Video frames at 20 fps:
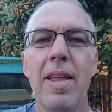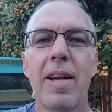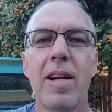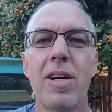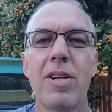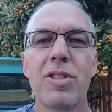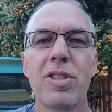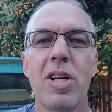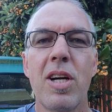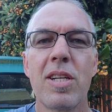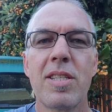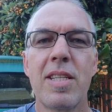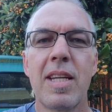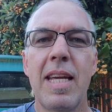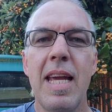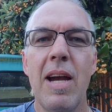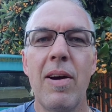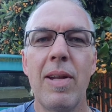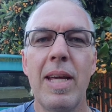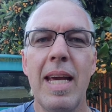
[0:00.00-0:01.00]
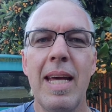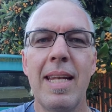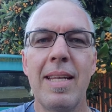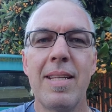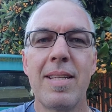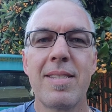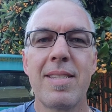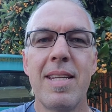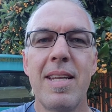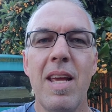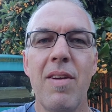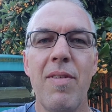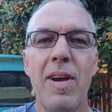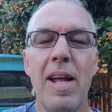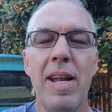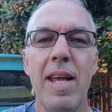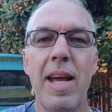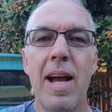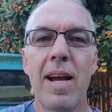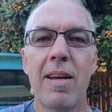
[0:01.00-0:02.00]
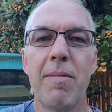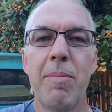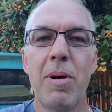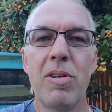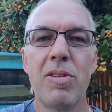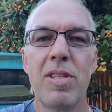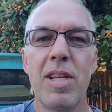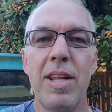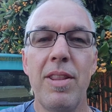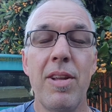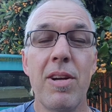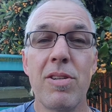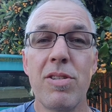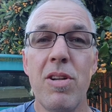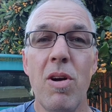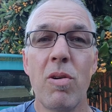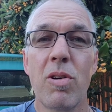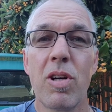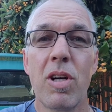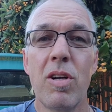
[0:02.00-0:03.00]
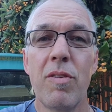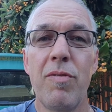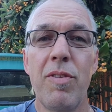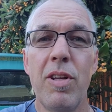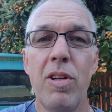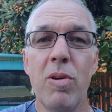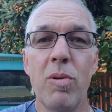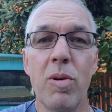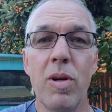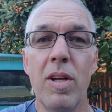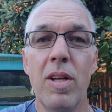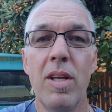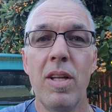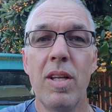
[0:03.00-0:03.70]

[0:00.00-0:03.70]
Contra Costa County and the city of Antioch have both said there's no curfew.